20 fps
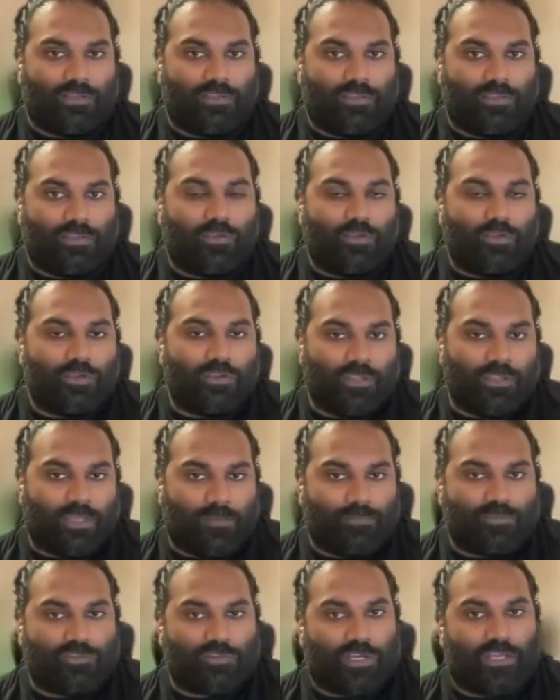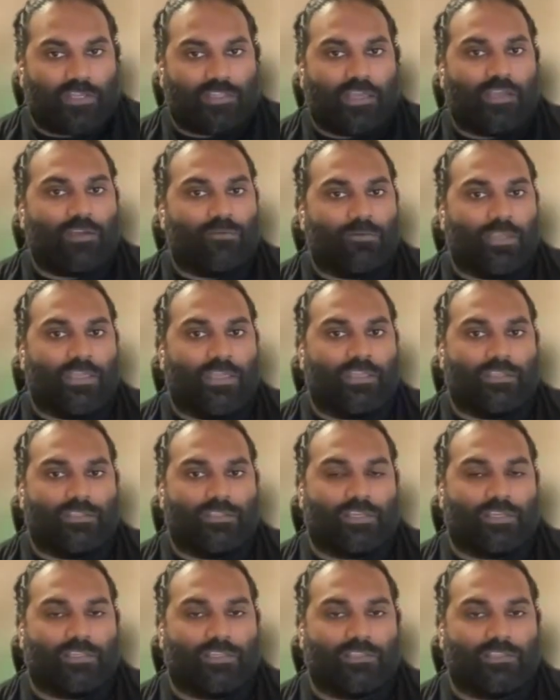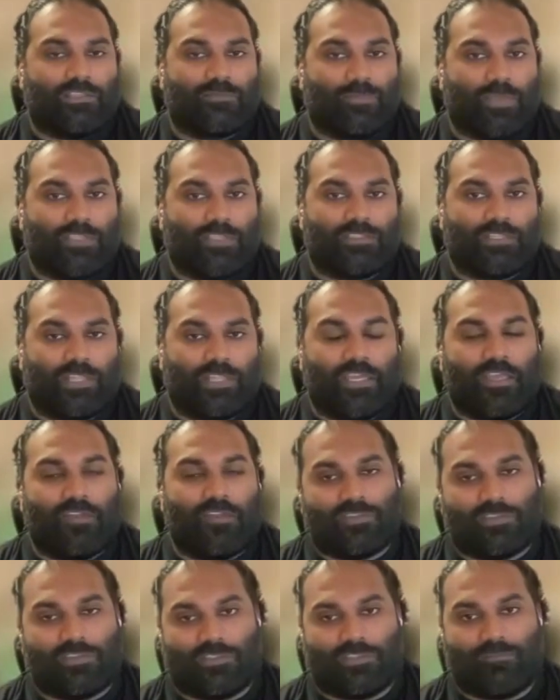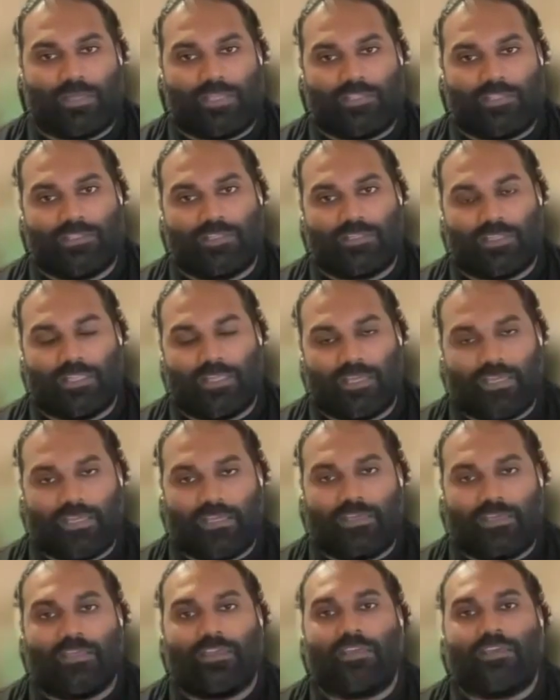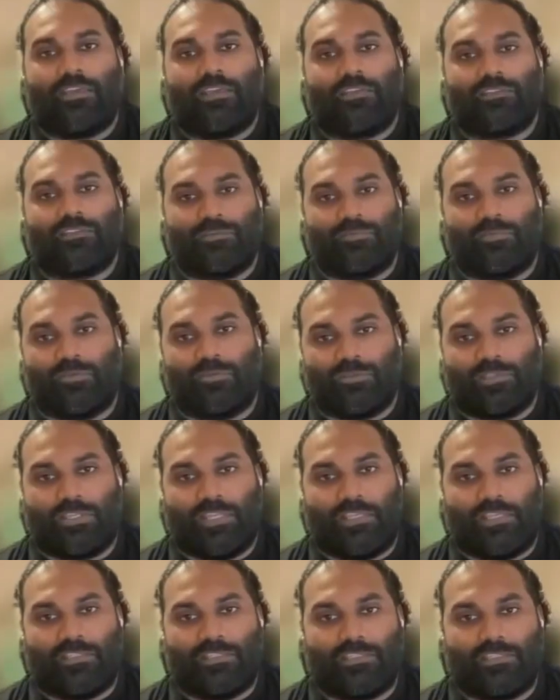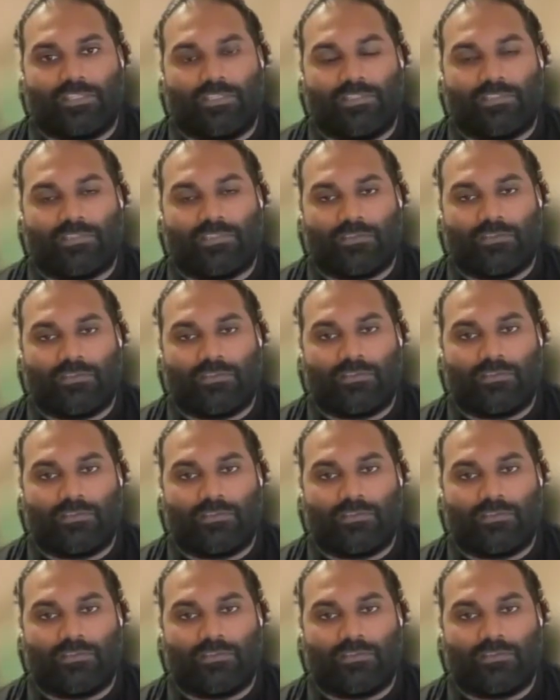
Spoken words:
you could abstract that away inside the semantic layer if the semantic layer supported entities.